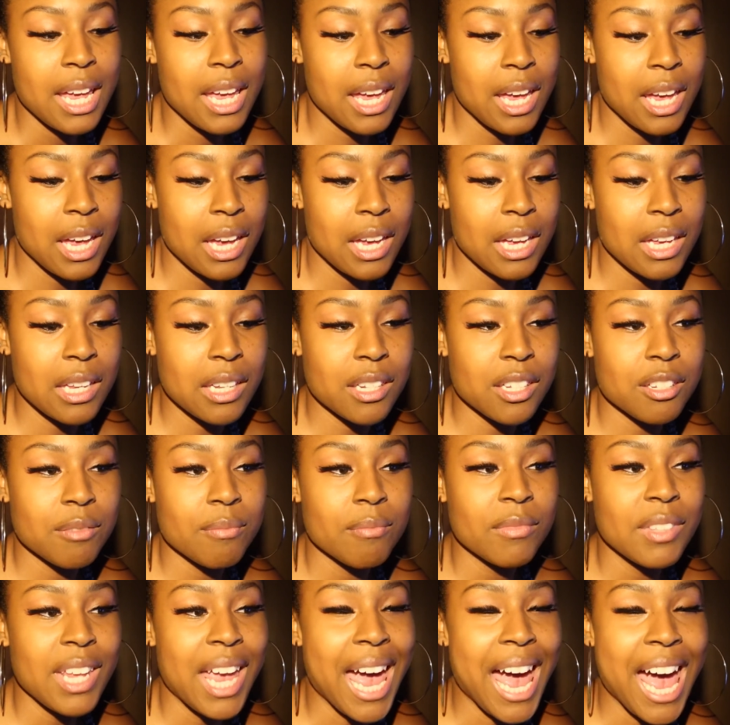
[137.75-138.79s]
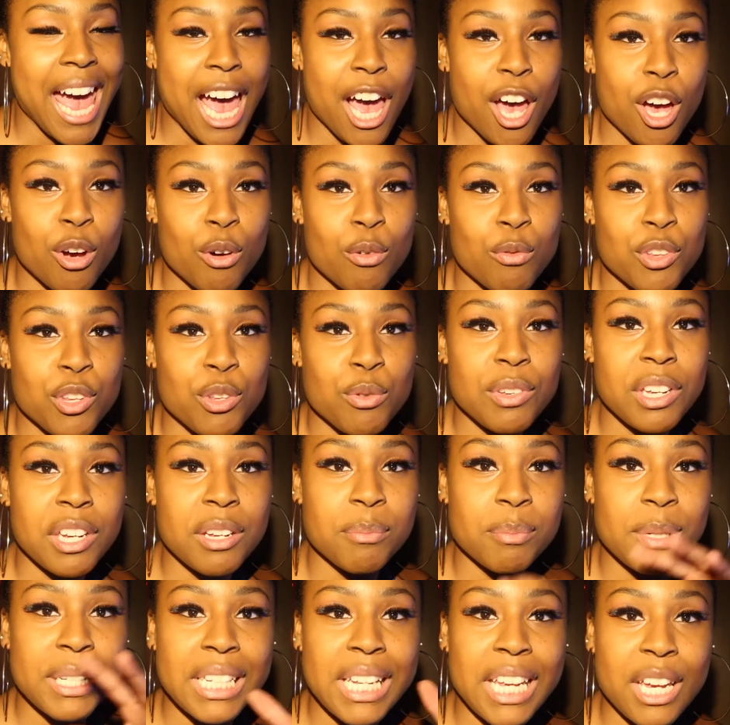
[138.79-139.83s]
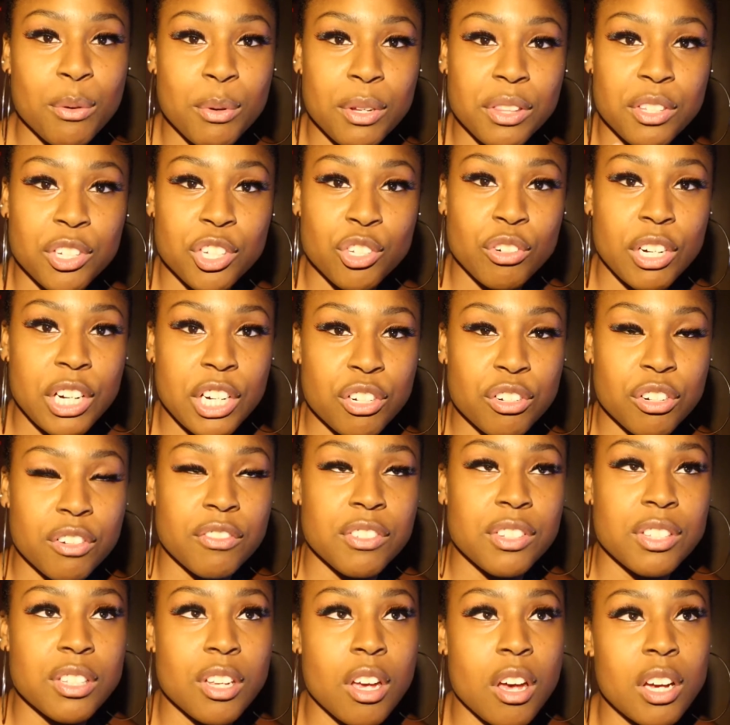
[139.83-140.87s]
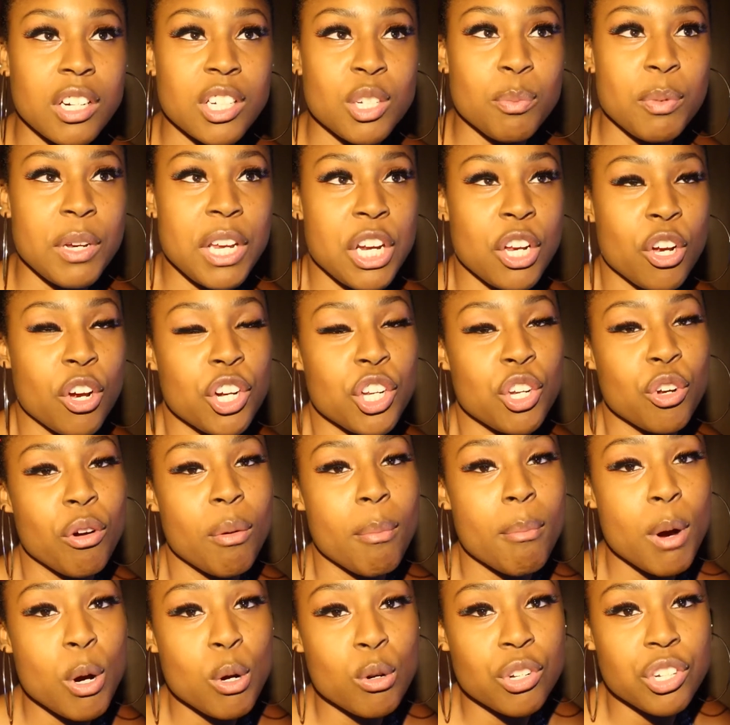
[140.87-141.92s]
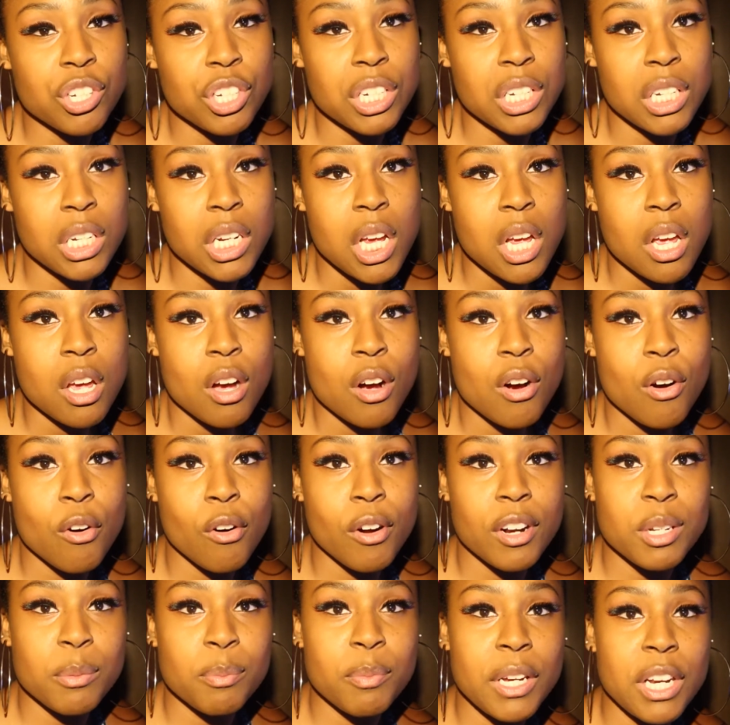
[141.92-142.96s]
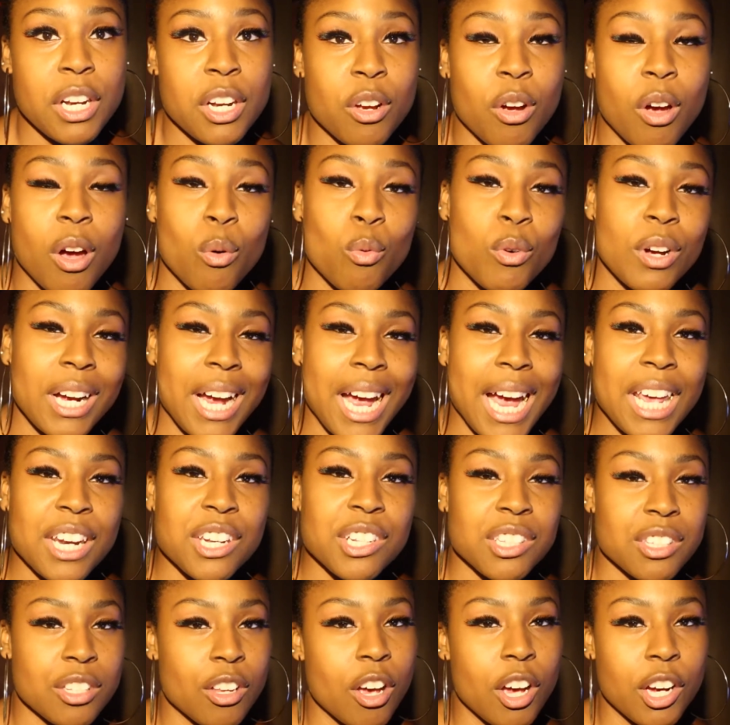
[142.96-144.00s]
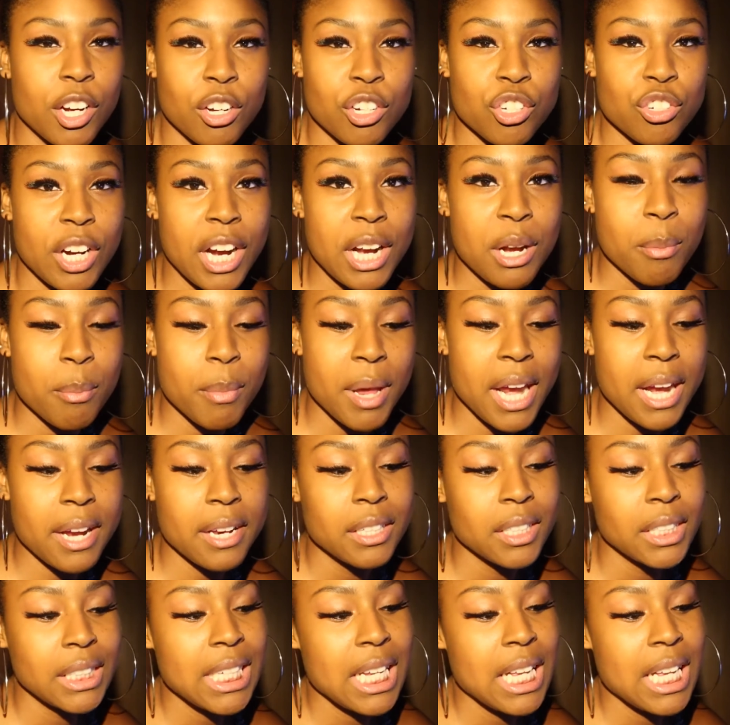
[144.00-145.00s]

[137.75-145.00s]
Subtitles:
and how you can play with the structure of a song depending on your emotion or depending on what kind of song you're trying to make.